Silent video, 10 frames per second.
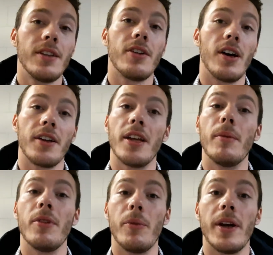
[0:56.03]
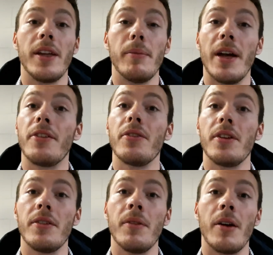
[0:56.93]
talking to him and the way he mentally,
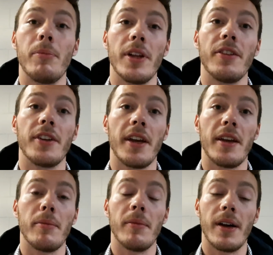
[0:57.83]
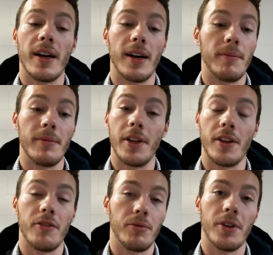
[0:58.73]
you know, plays the game
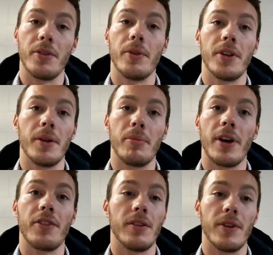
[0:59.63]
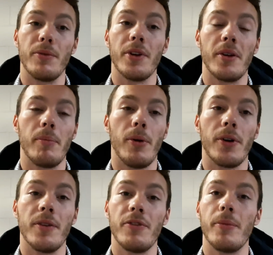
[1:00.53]
is really, really impressive and really
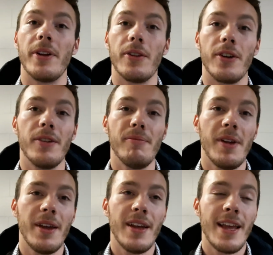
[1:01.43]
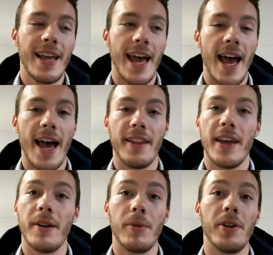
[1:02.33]
important for me to learn. And
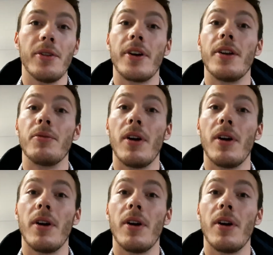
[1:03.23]
then when you're looking at